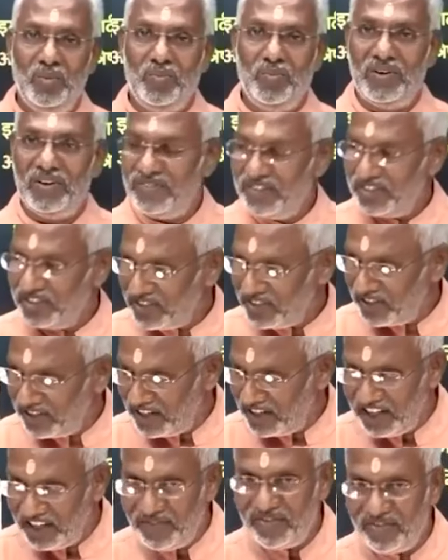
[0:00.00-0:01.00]
Professional
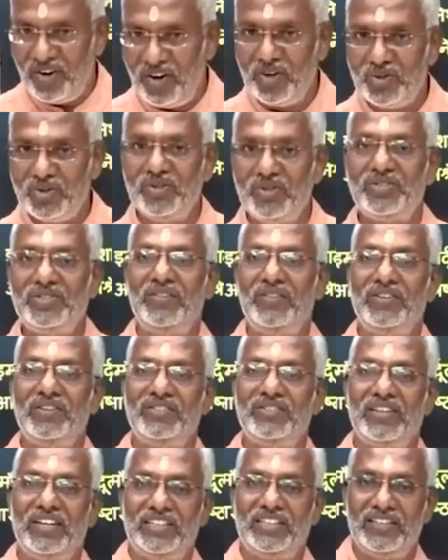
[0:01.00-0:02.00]
life also
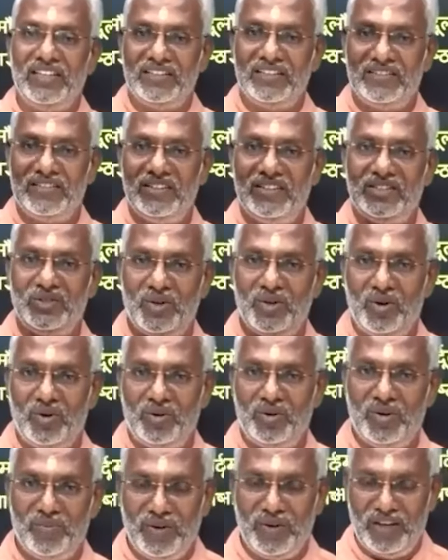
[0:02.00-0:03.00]
service. Krishna says you
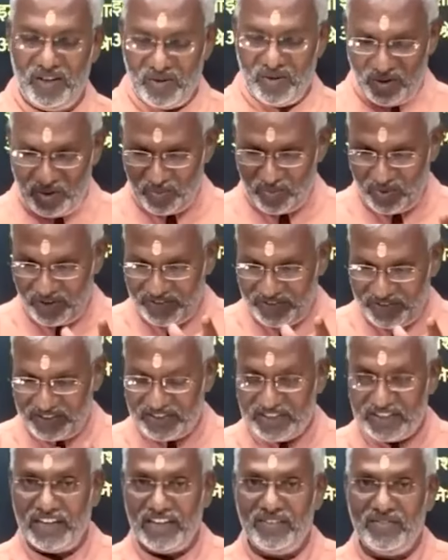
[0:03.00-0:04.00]
have to make your
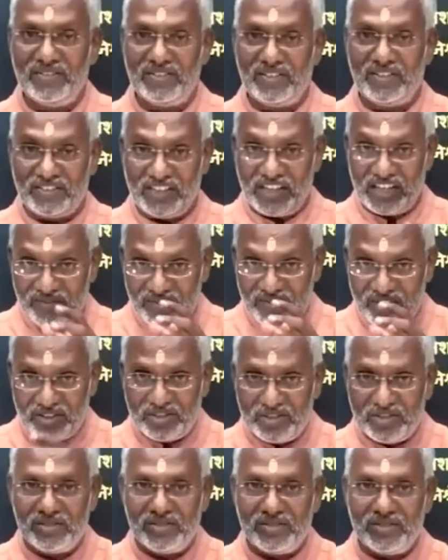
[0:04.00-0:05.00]
professional life as a
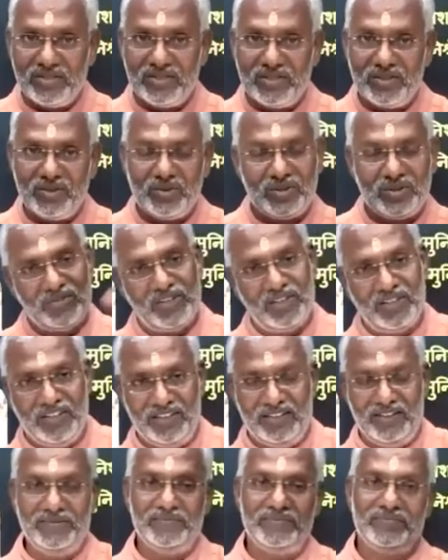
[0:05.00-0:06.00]
service to the world.